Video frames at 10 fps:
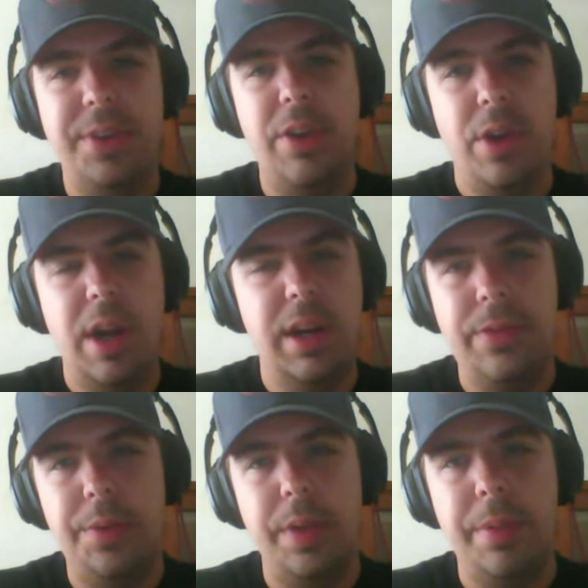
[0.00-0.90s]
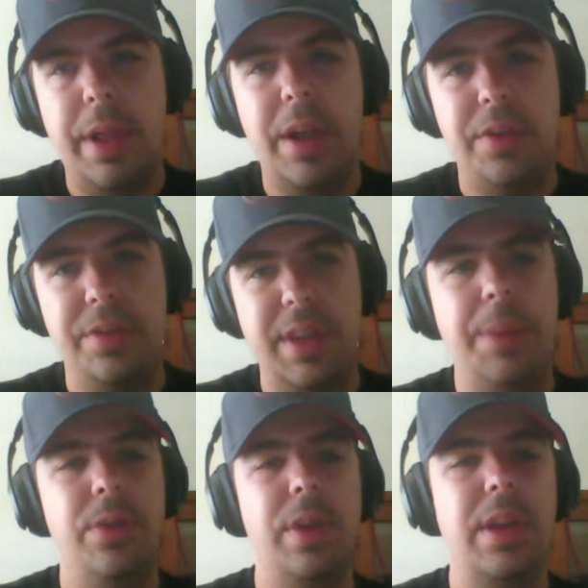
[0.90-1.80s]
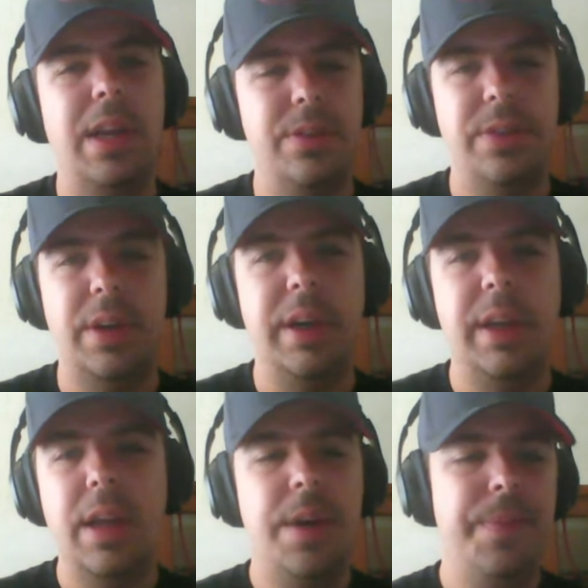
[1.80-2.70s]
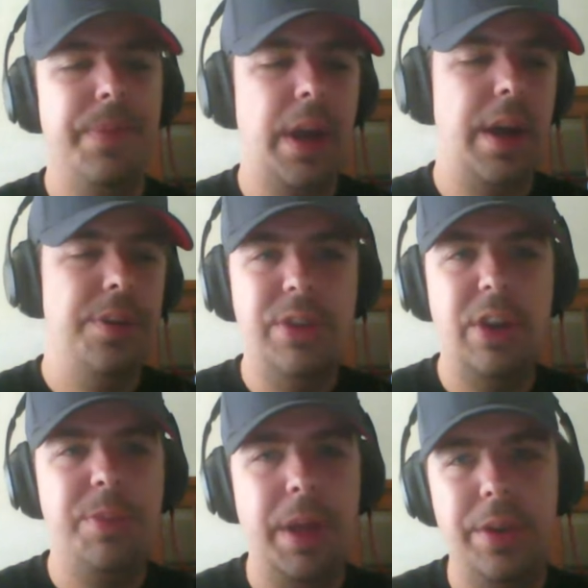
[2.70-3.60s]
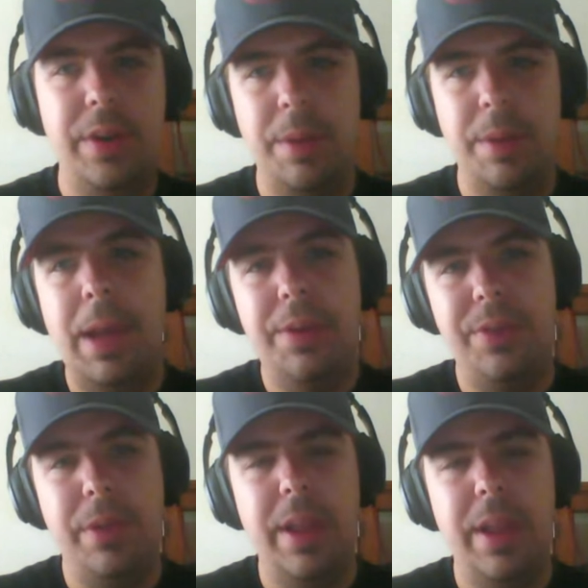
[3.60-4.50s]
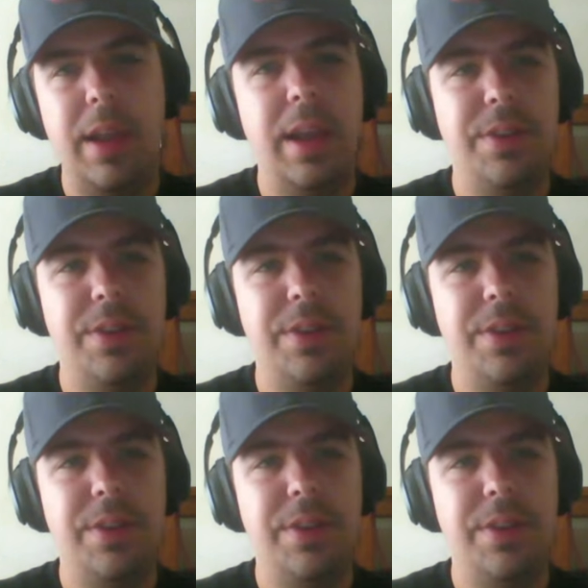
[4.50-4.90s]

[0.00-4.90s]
like Gronk never really blocks unless absolutely necessary. C.J. Spiller can basically play a